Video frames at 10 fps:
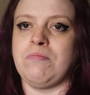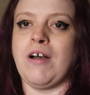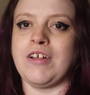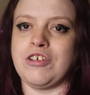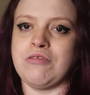
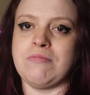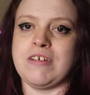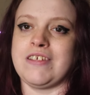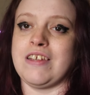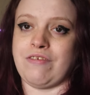But I do
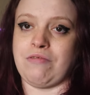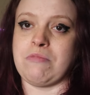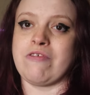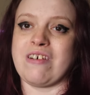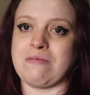miss living
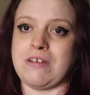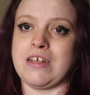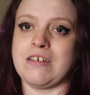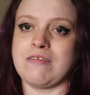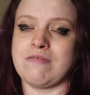with my
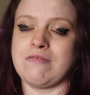family.